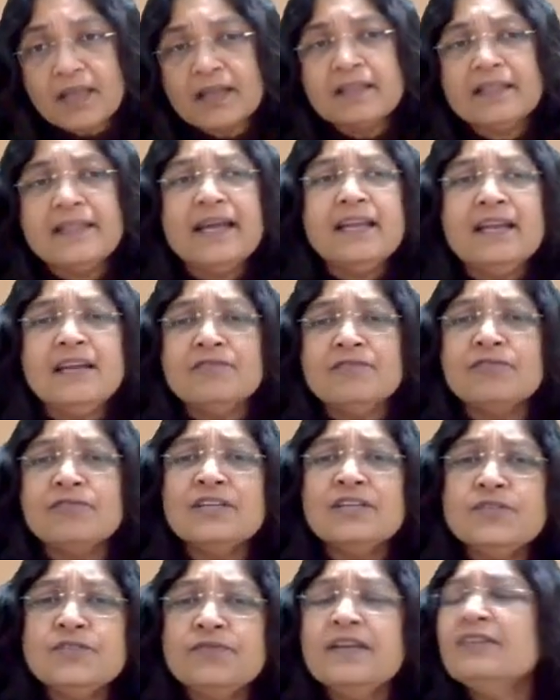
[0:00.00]
Then
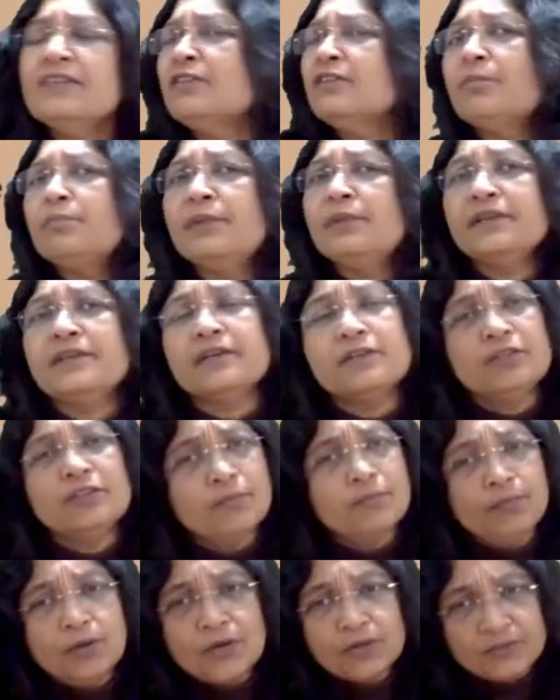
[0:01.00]
once we have completed the
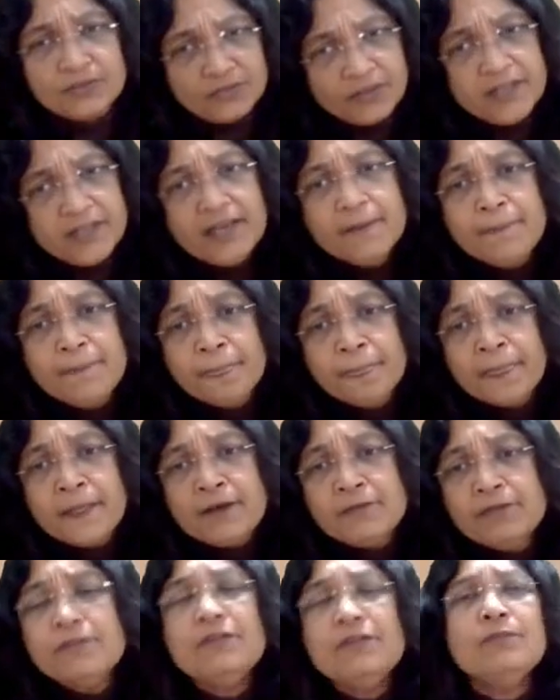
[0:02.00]
block three,
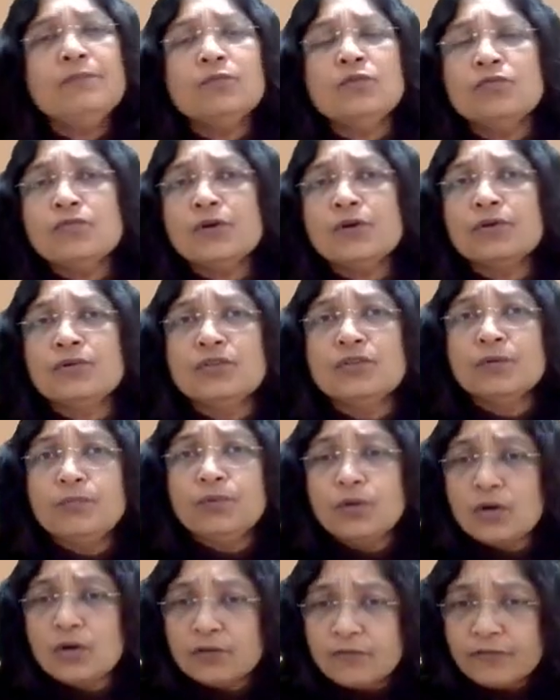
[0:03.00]
we will move on to the
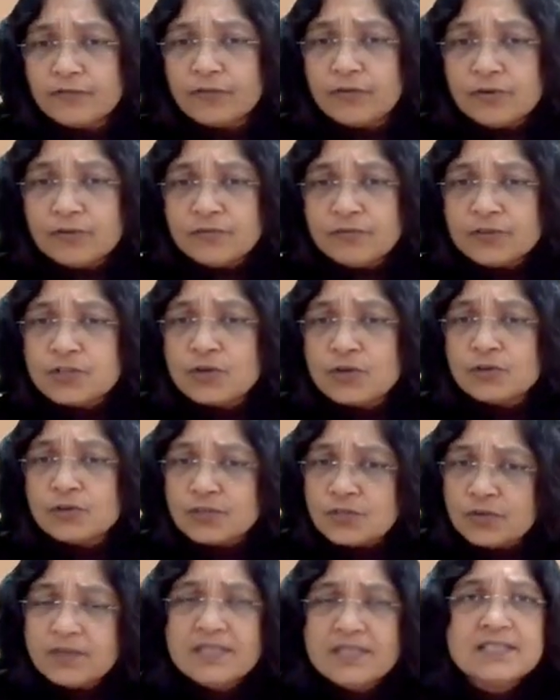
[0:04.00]
block four, which
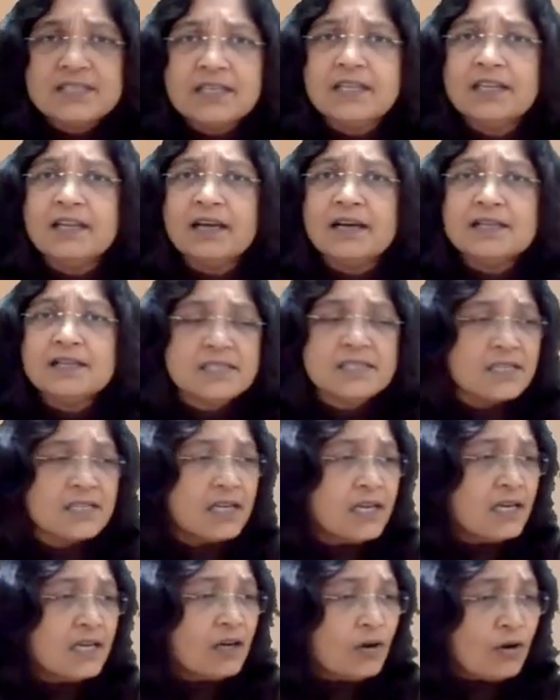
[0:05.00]
also is the last
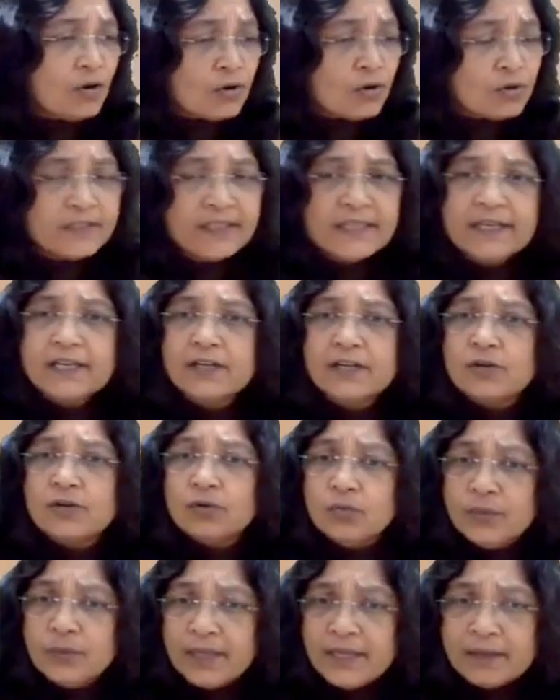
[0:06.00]
or the
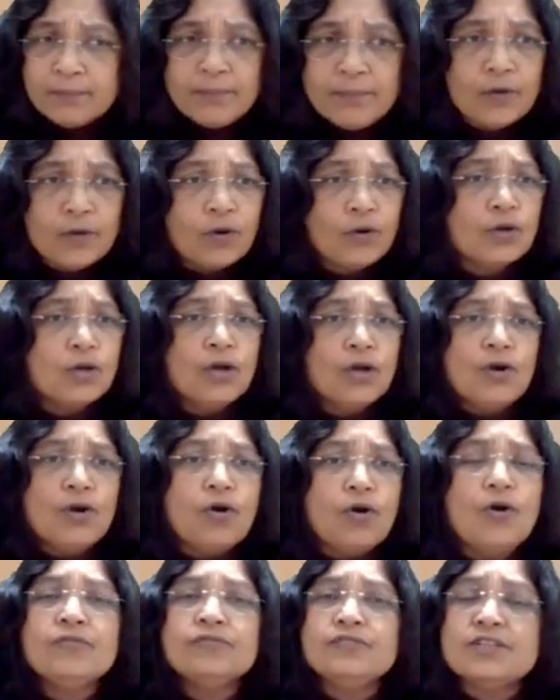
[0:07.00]
concluding block
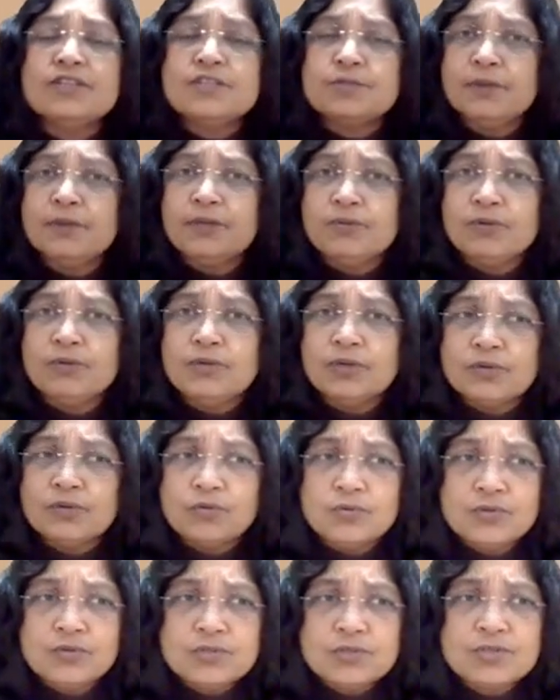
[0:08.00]
of this particular
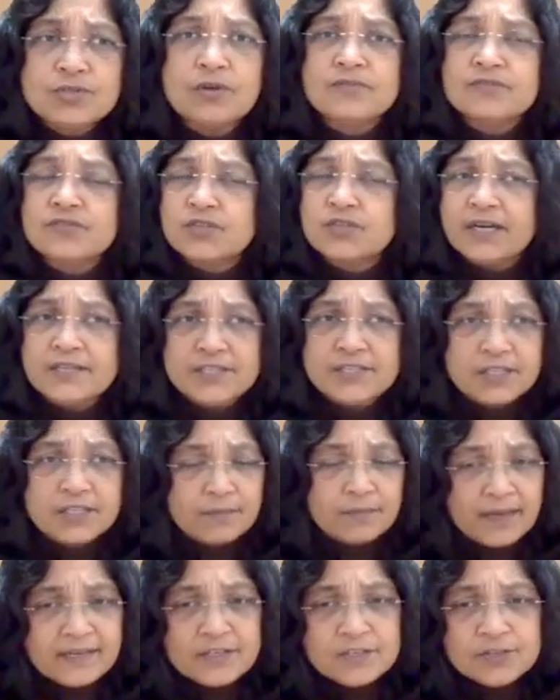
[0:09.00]
course of strategic
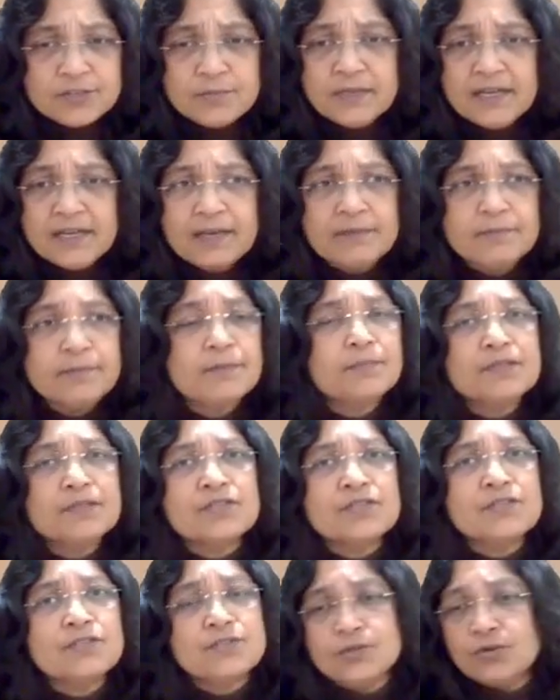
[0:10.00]
management,
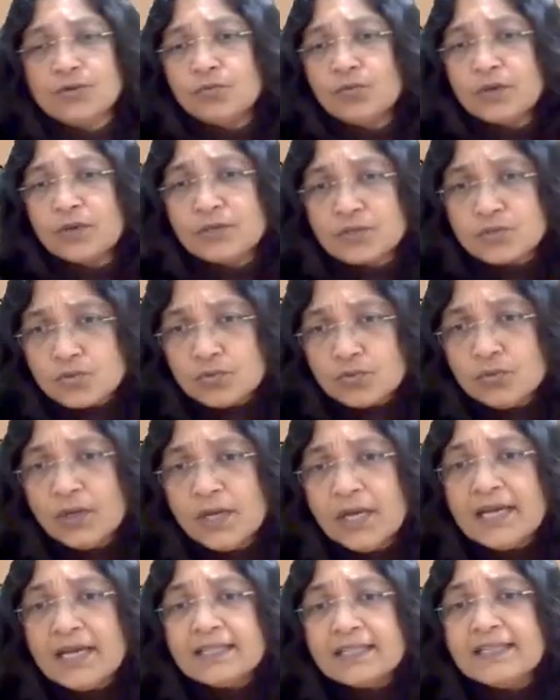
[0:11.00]
MMPC 012,
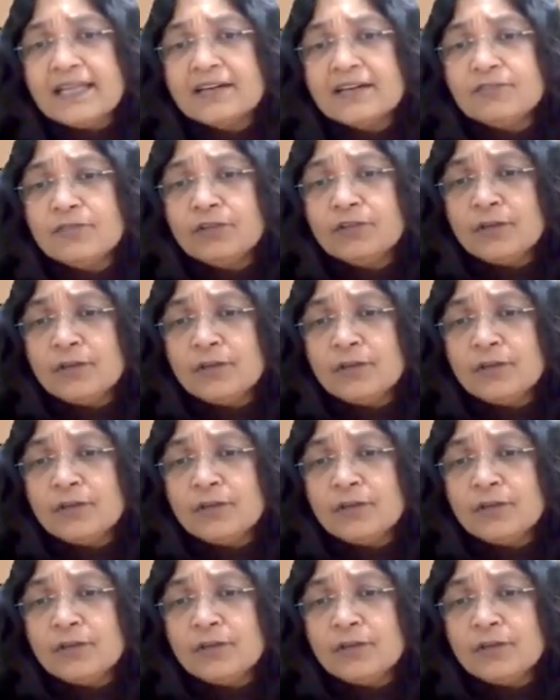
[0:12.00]
that